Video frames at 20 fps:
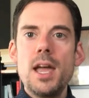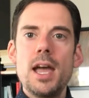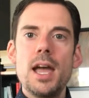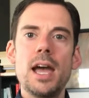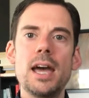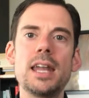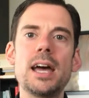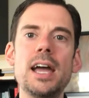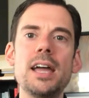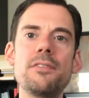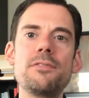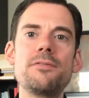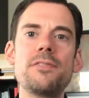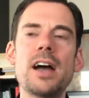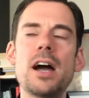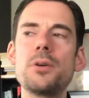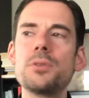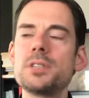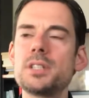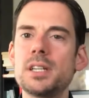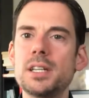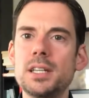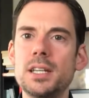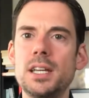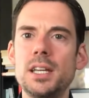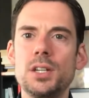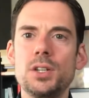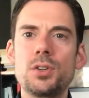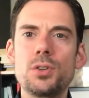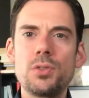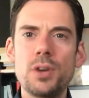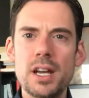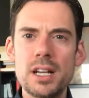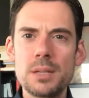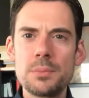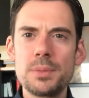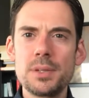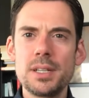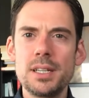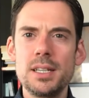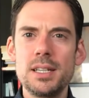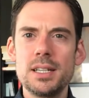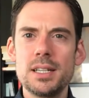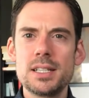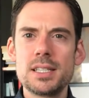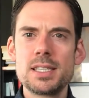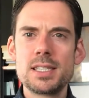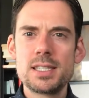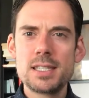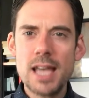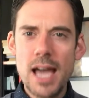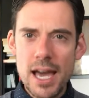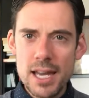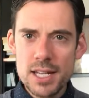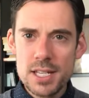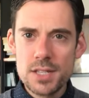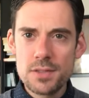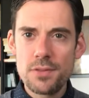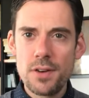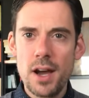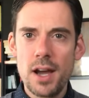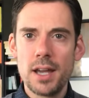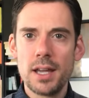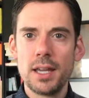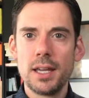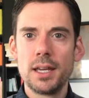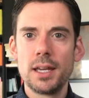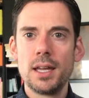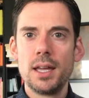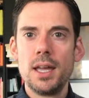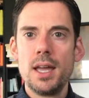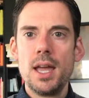And I have found it incredibly satisfying